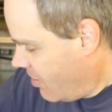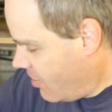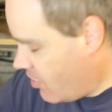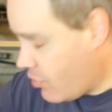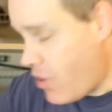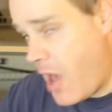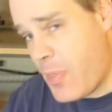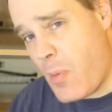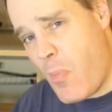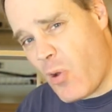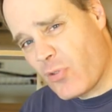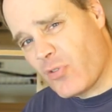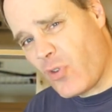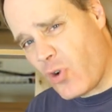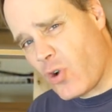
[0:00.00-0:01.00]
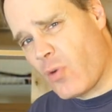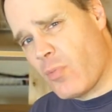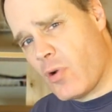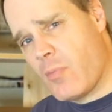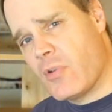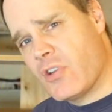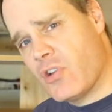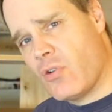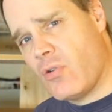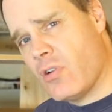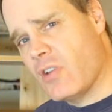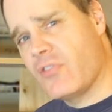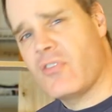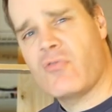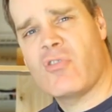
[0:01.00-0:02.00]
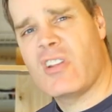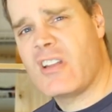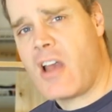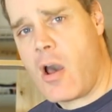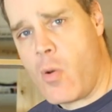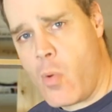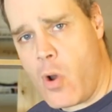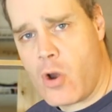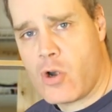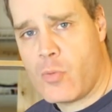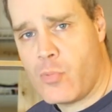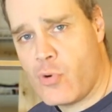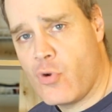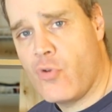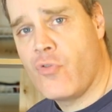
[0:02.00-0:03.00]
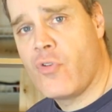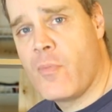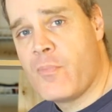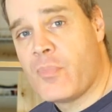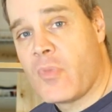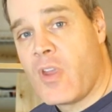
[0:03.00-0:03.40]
you know, not the most durable material. It's not really not waterproof.